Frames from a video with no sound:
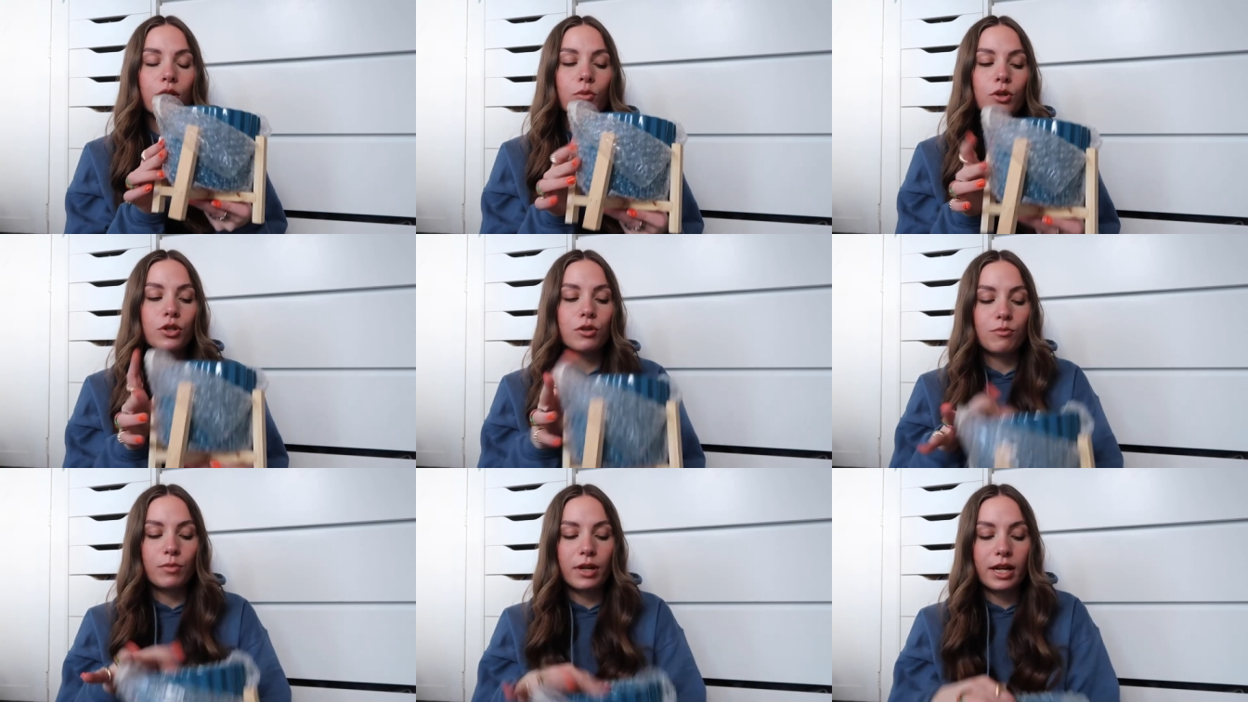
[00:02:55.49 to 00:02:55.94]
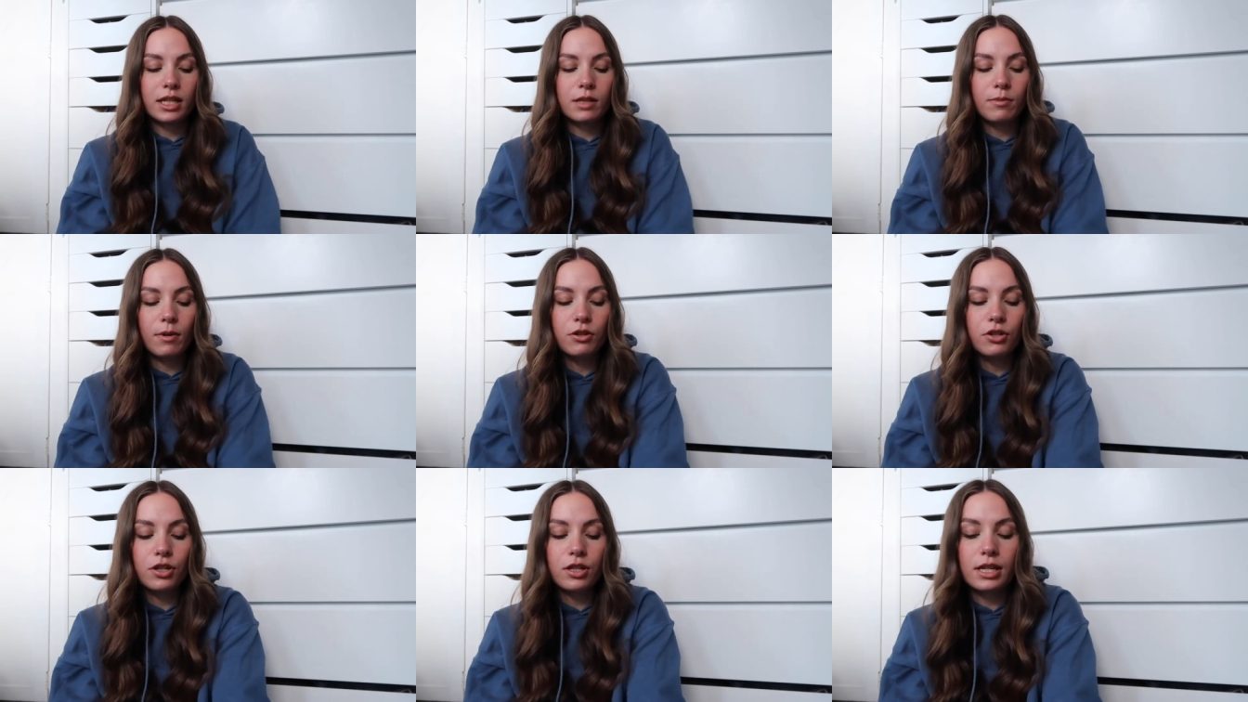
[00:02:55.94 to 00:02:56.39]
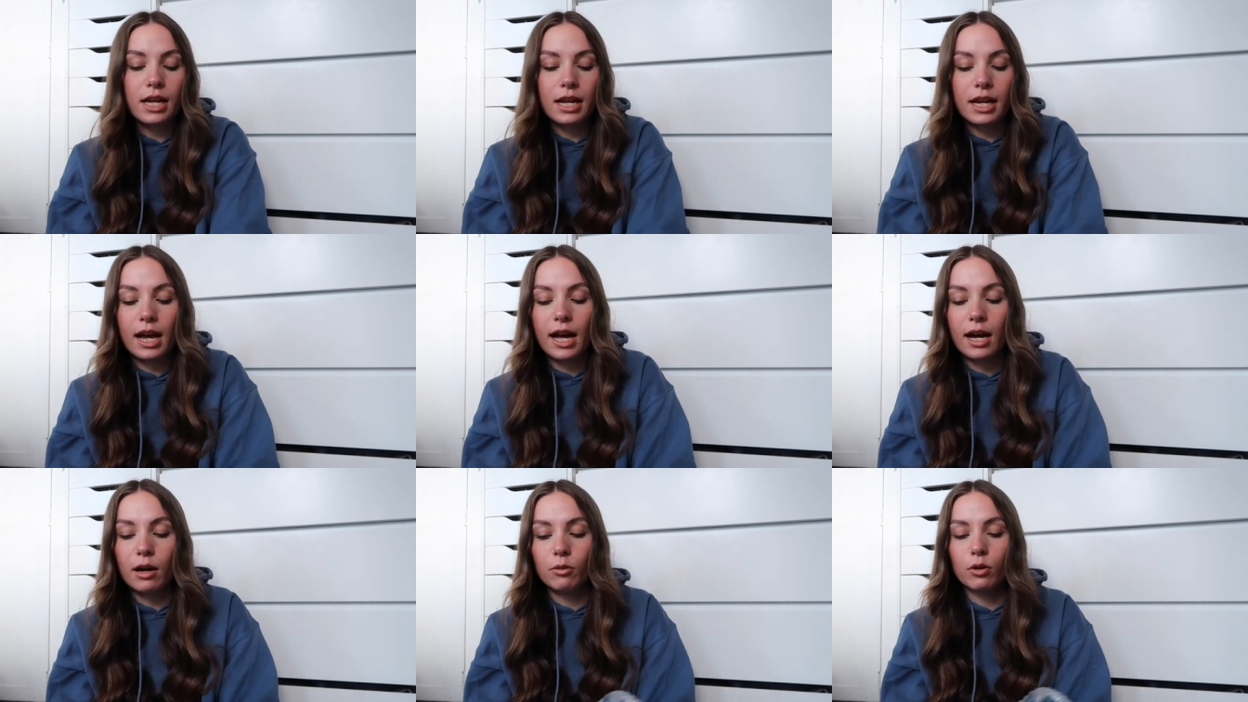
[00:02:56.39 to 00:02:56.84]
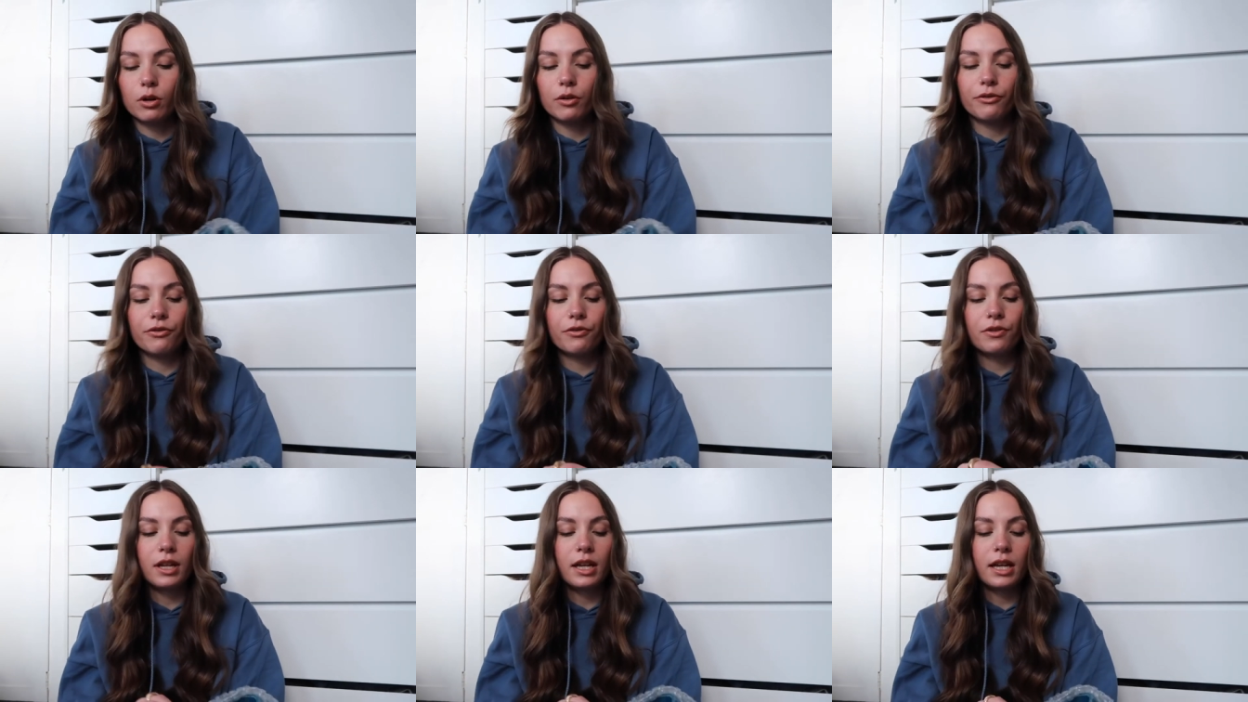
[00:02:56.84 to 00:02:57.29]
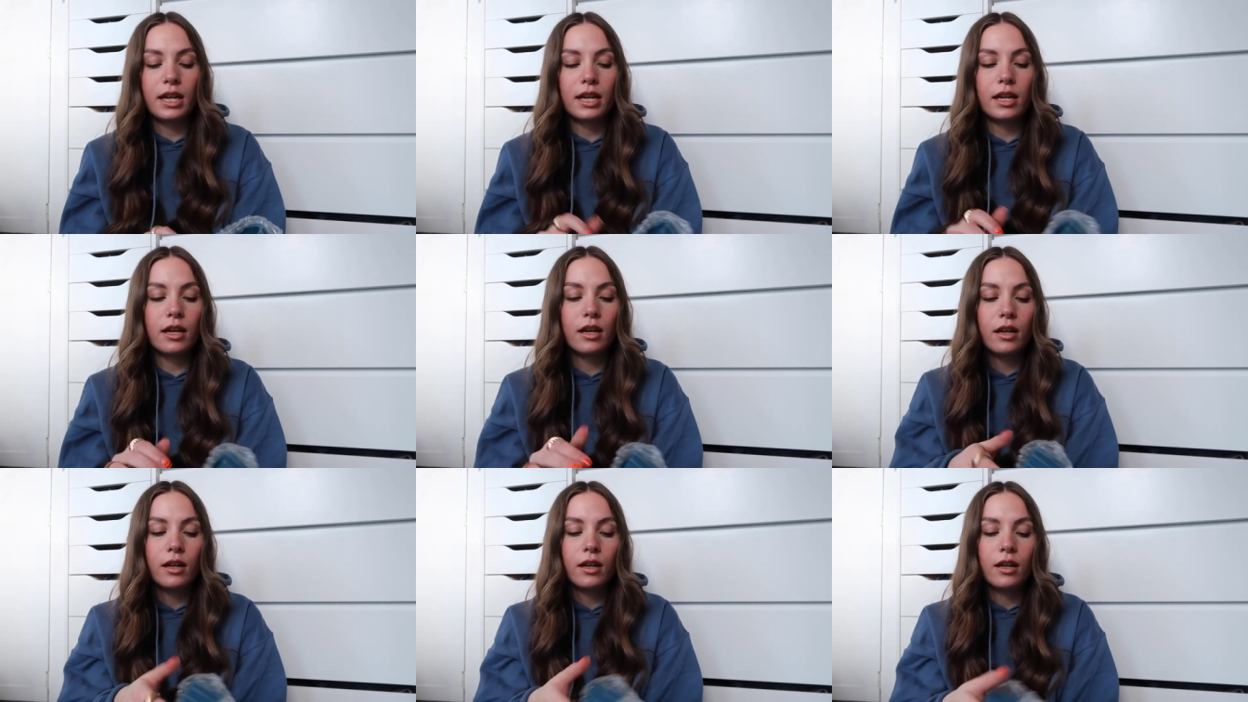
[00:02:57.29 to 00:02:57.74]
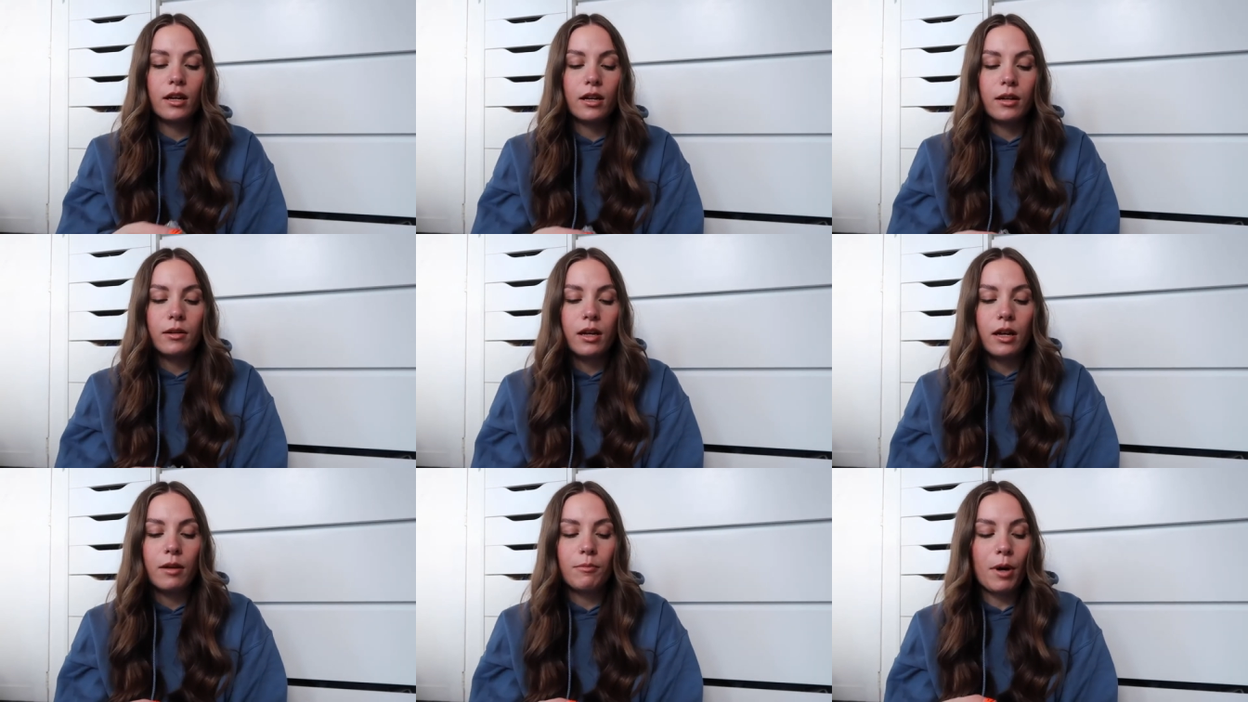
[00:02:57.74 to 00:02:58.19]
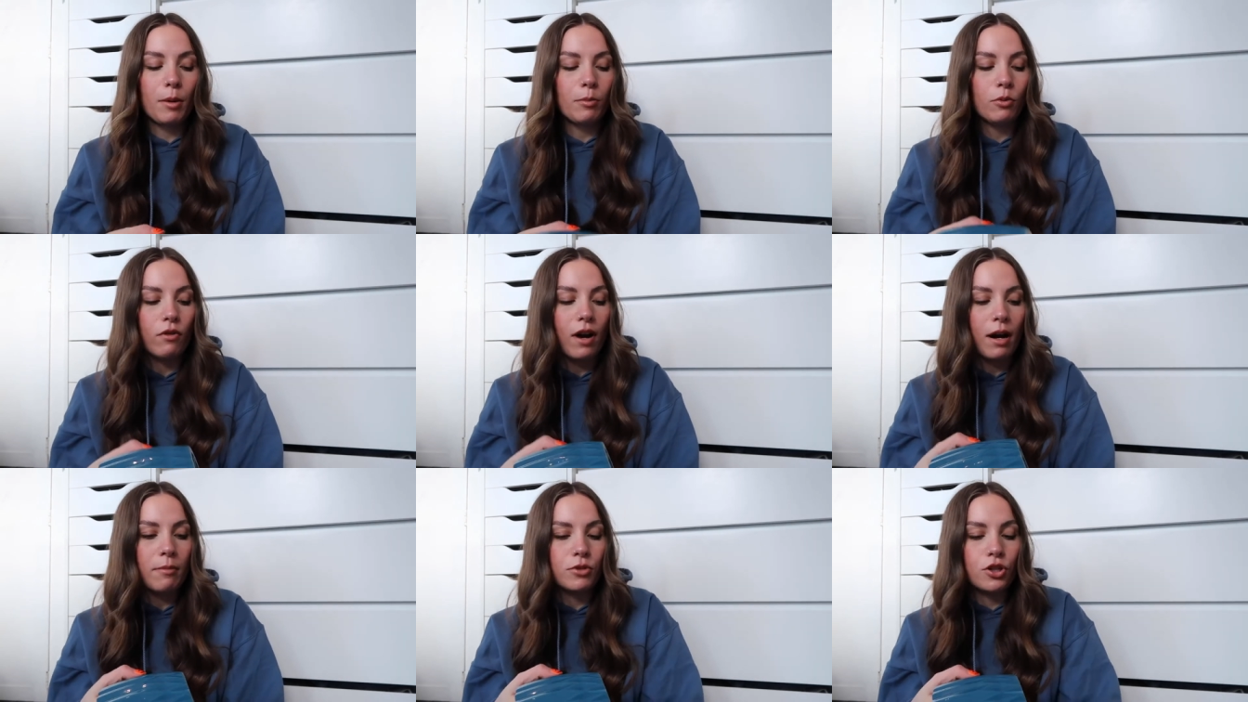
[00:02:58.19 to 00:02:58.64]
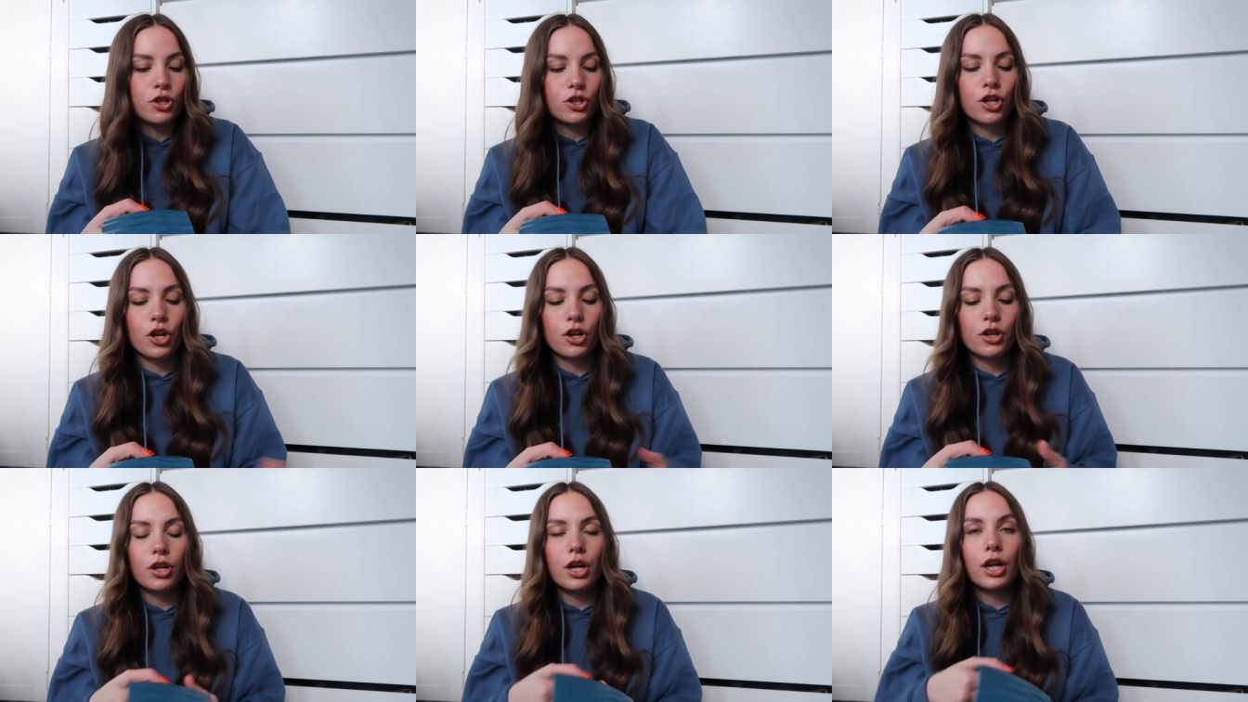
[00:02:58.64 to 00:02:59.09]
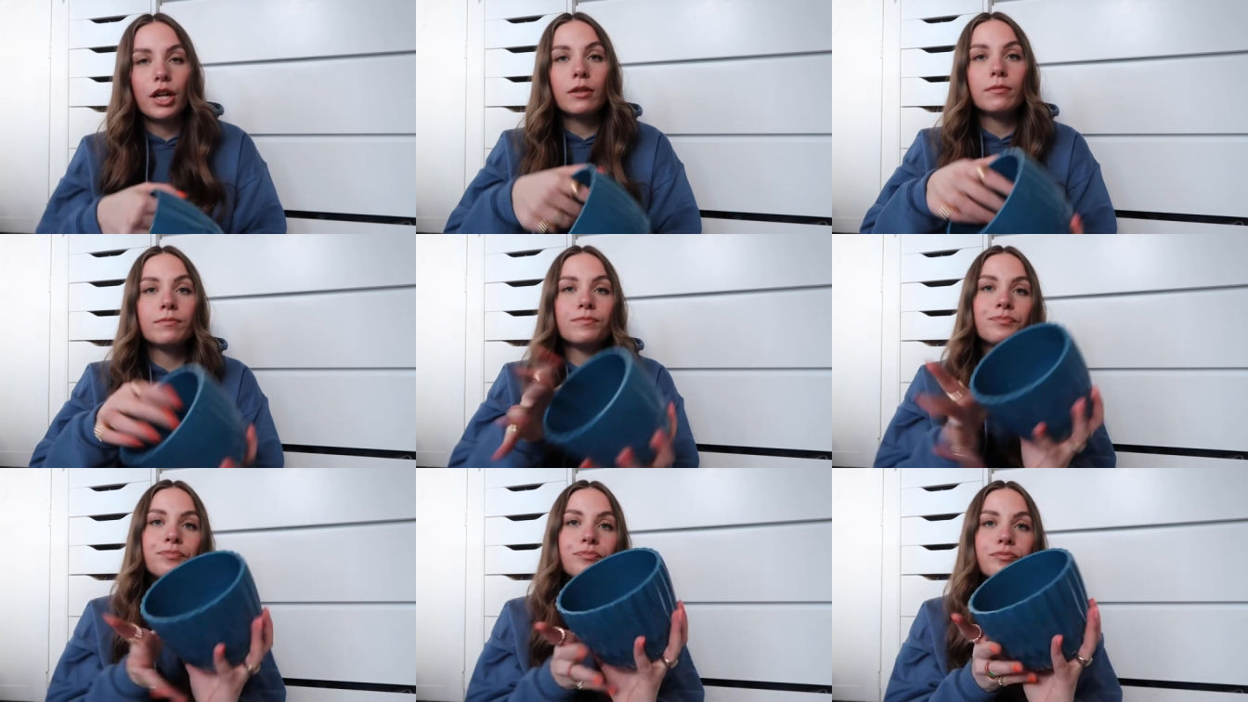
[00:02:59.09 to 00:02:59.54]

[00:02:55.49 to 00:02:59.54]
wooden bits, but I'll just take it out of the bubble wrap to show you.